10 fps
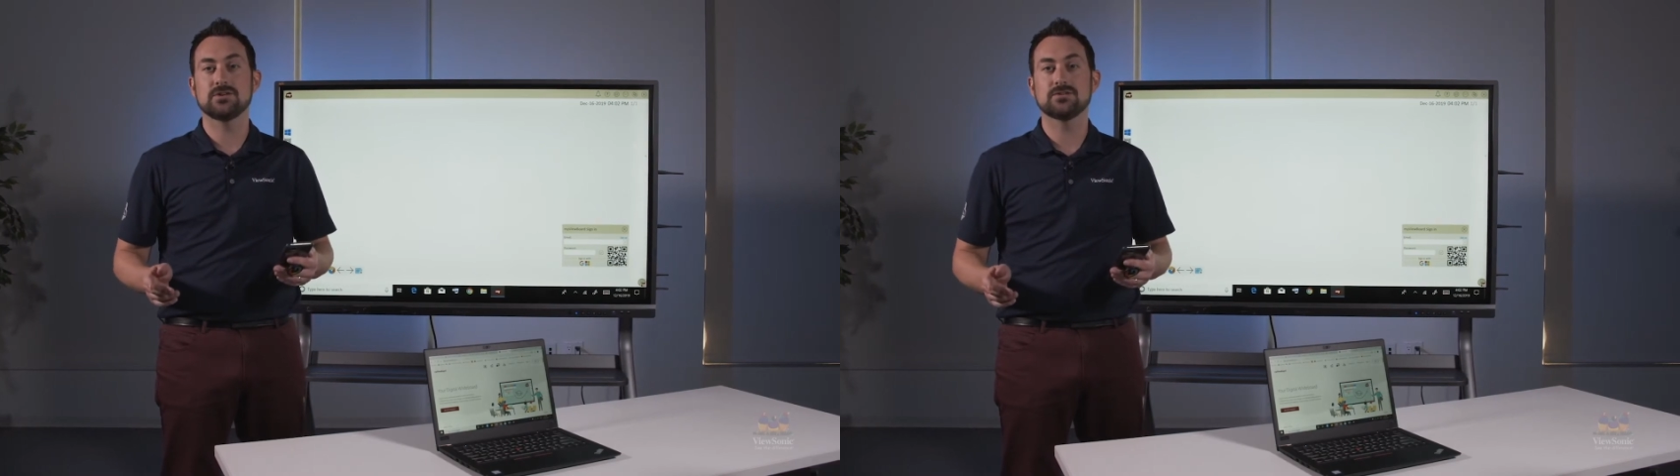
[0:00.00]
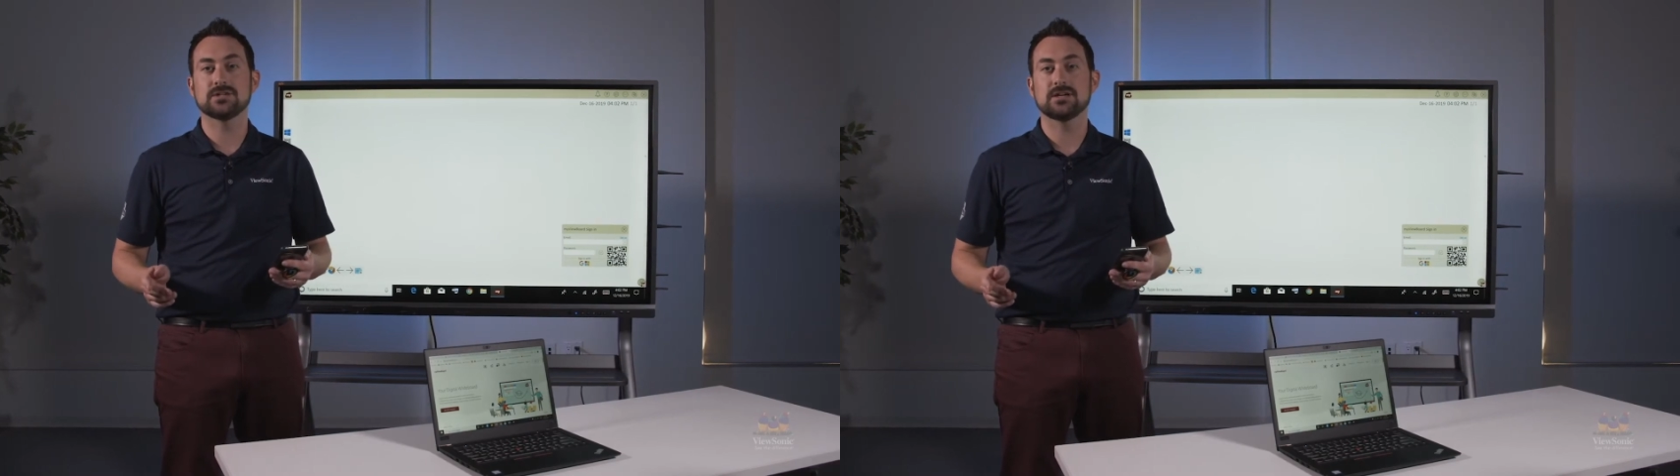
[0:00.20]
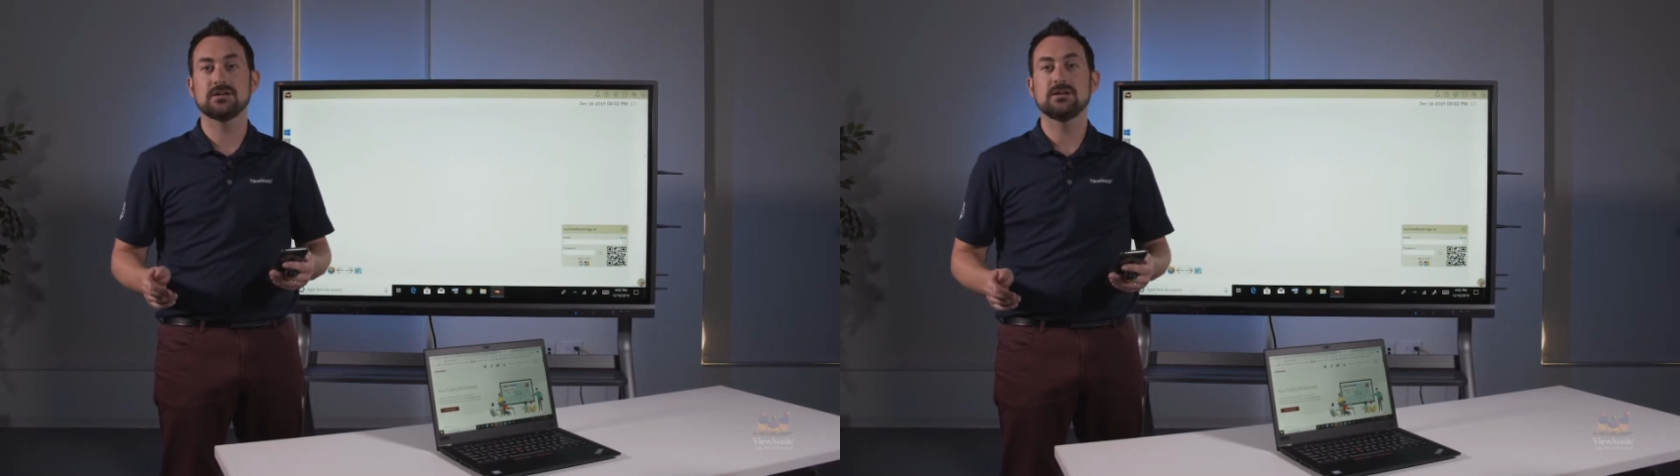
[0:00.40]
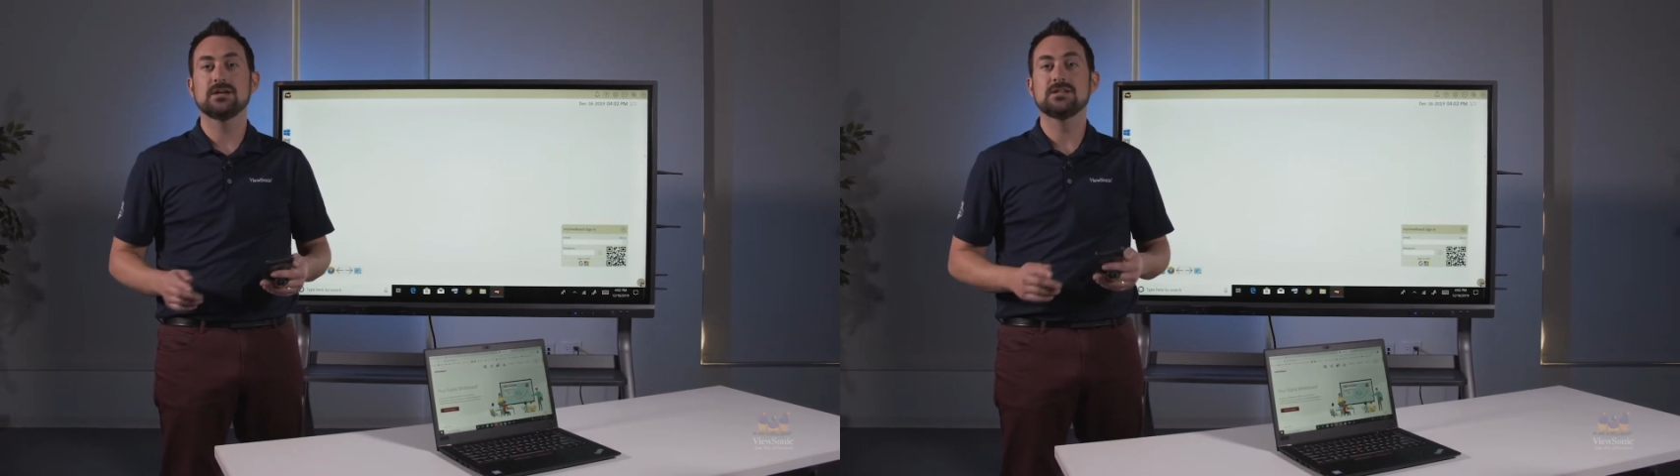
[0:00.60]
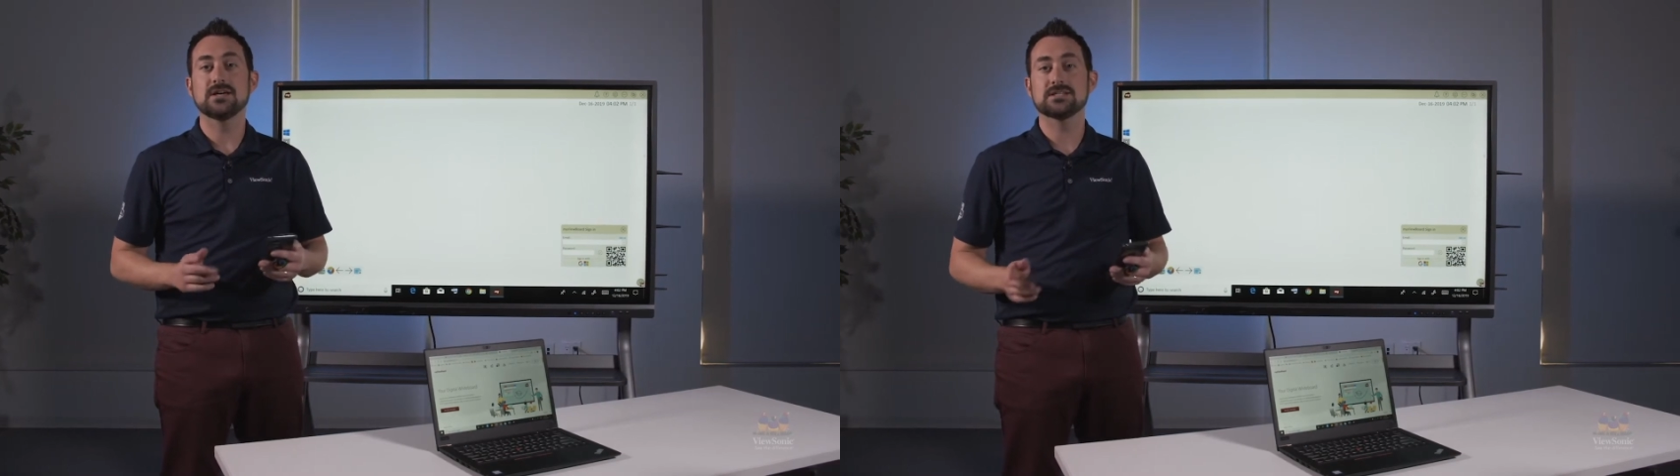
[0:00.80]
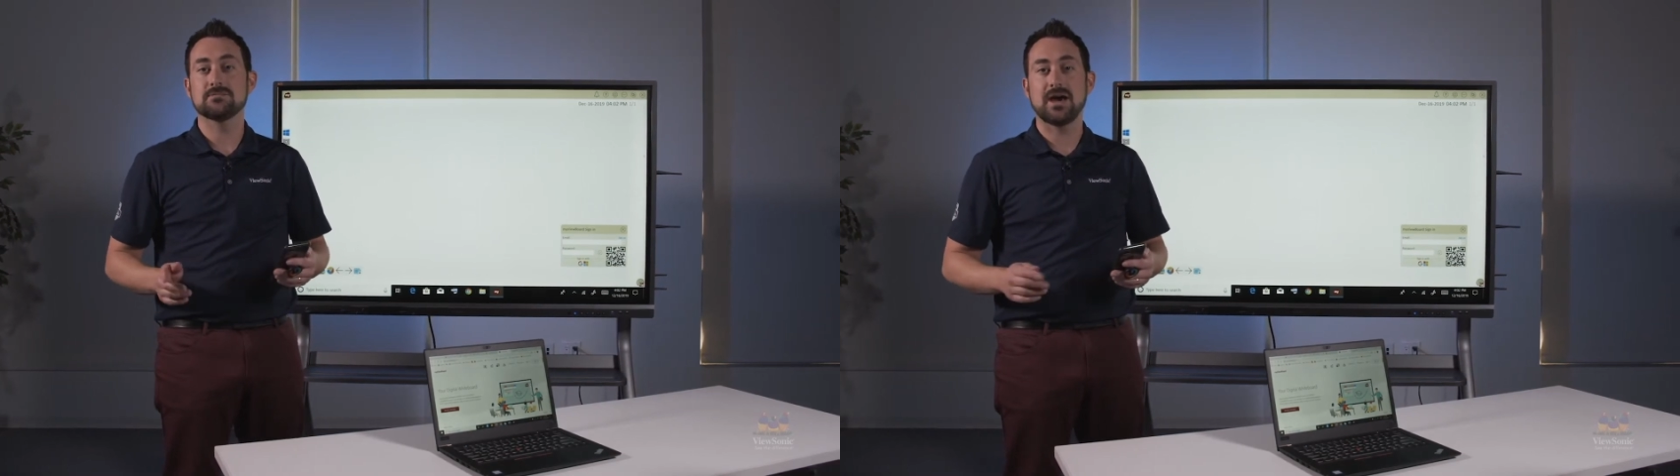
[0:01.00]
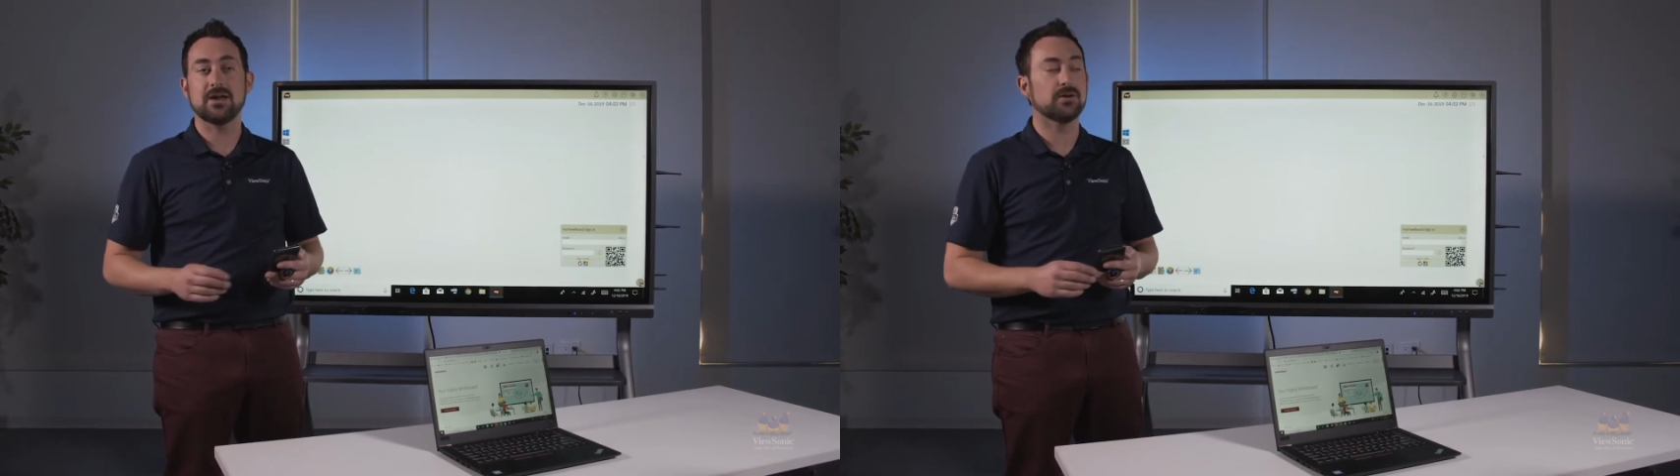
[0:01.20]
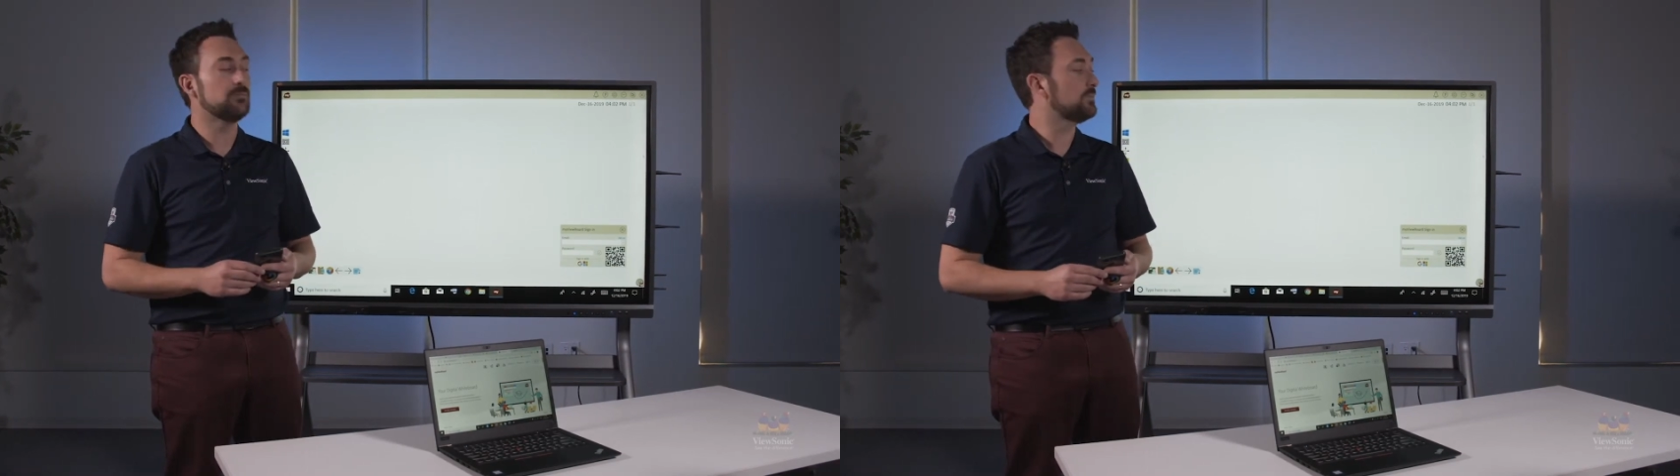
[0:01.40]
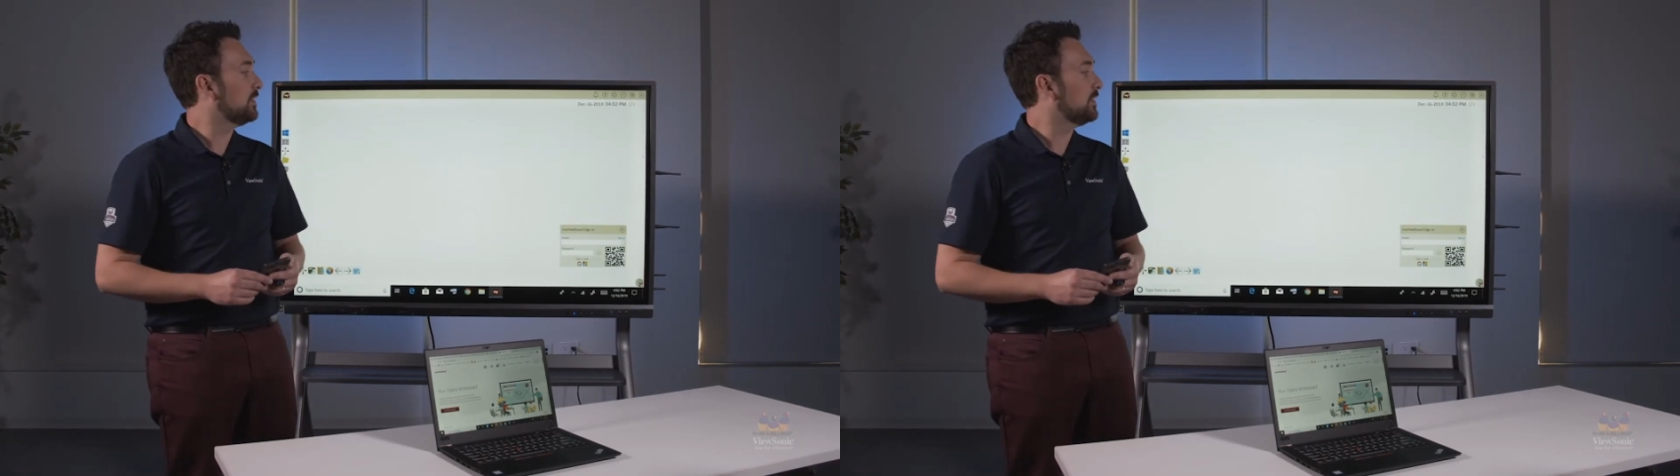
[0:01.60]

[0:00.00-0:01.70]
using, doesn't matter.